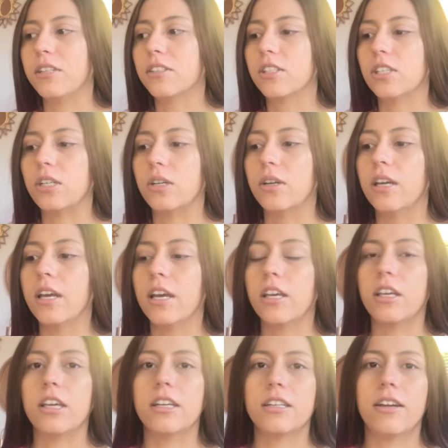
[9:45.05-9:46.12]
So
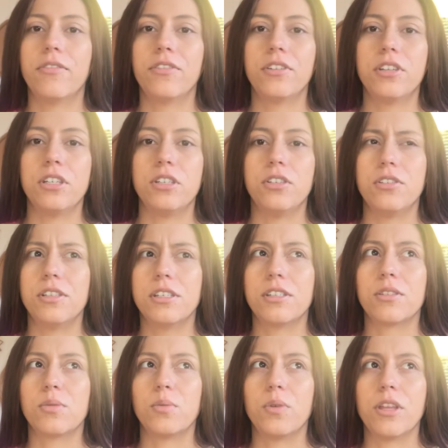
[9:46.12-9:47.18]
you can definitely do
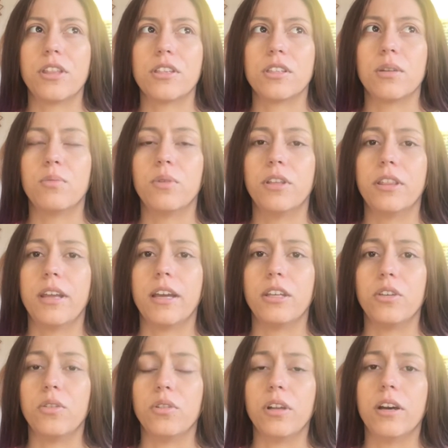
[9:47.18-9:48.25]
this with someone that
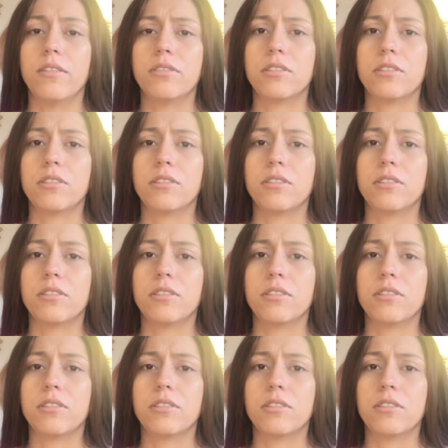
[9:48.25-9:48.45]
you love,